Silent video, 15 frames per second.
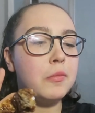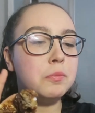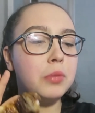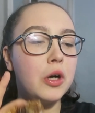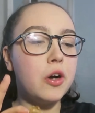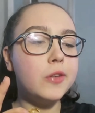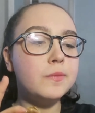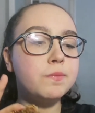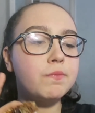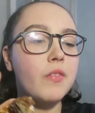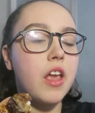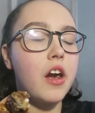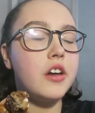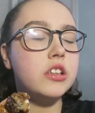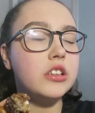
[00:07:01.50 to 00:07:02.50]
But
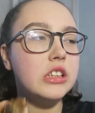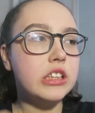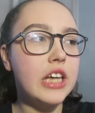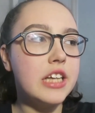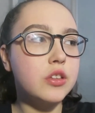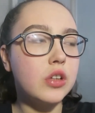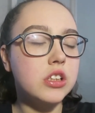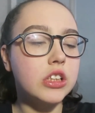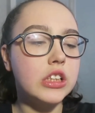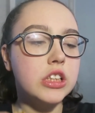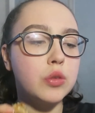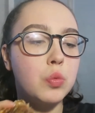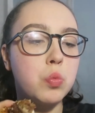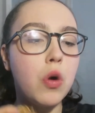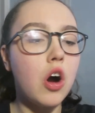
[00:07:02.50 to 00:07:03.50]
the next question is,
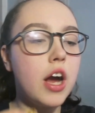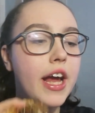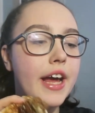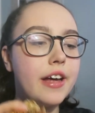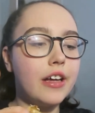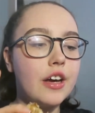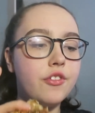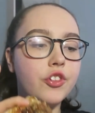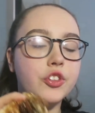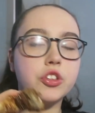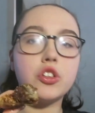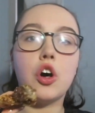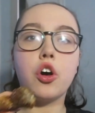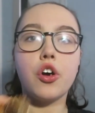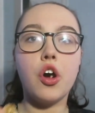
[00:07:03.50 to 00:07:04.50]
what A-levels
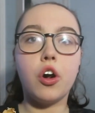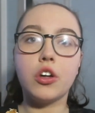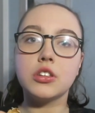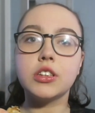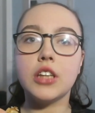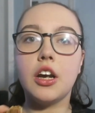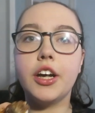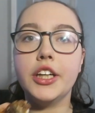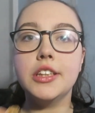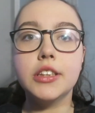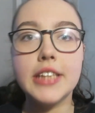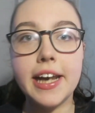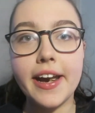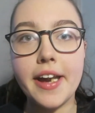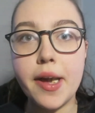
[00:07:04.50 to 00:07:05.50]
or course are you
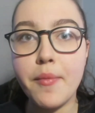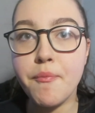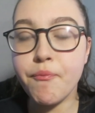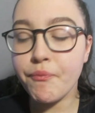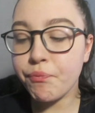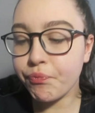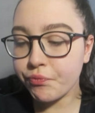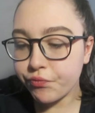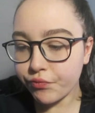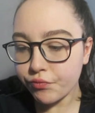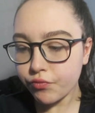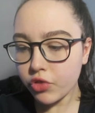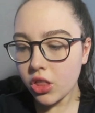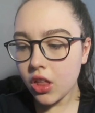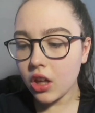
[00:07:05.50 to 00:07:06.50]
taking?
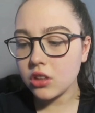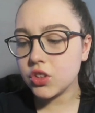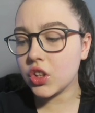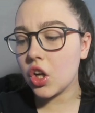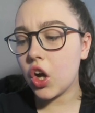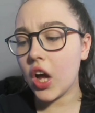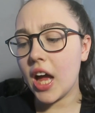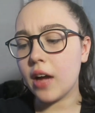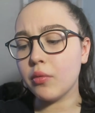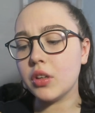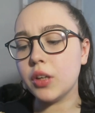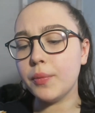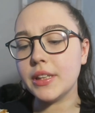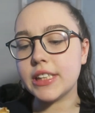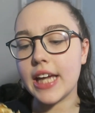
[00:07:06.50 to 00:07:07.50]
So I'm going
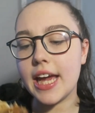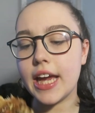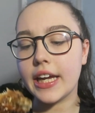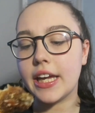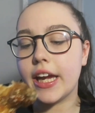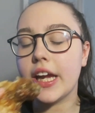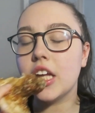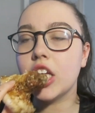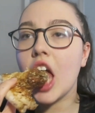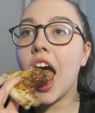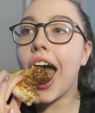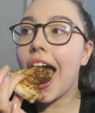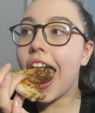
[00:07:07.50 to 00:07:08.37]
to be taking